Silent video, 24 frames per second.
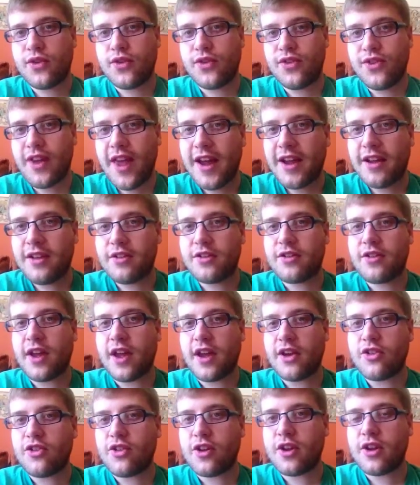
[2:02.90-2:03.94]
second
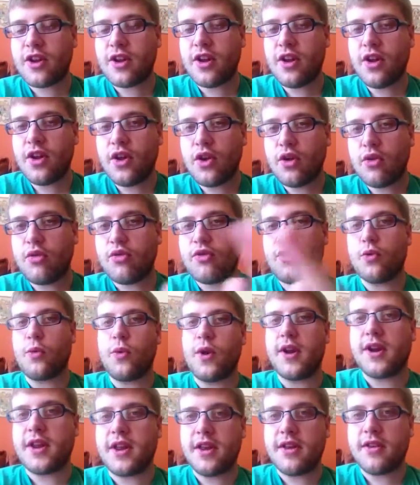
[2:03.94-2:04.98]
section is for
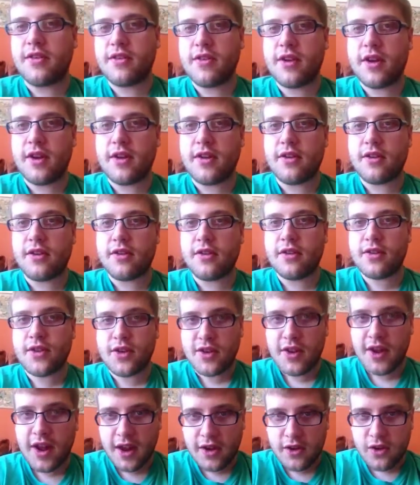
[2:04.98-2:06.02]
when he sees the
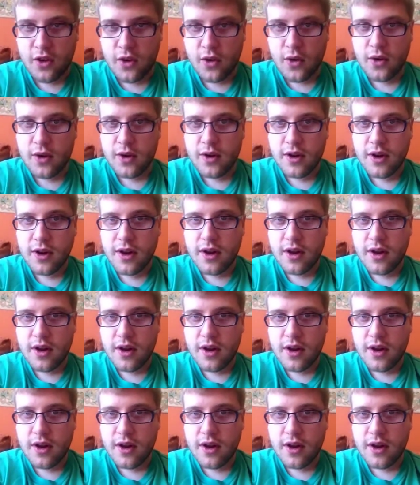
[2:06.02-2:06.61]
dead girl,